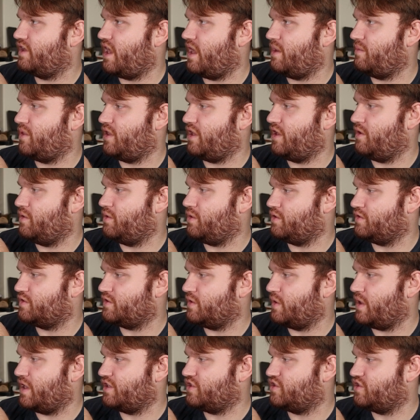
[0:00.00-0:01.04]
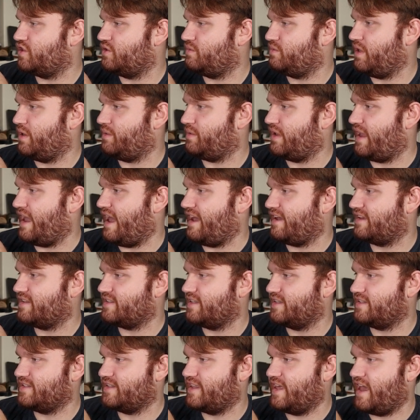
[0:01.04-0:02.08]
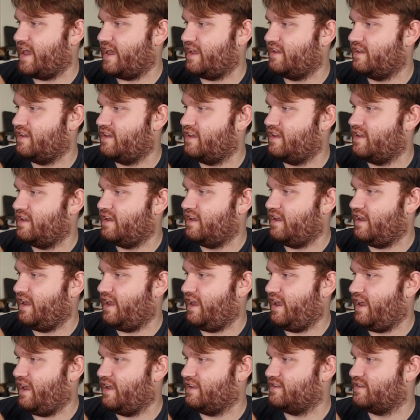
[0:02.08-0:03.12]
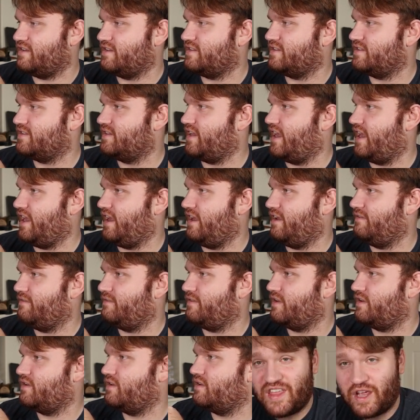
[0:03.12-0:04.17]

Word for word: I'm the owner, so I should be able to access that and save.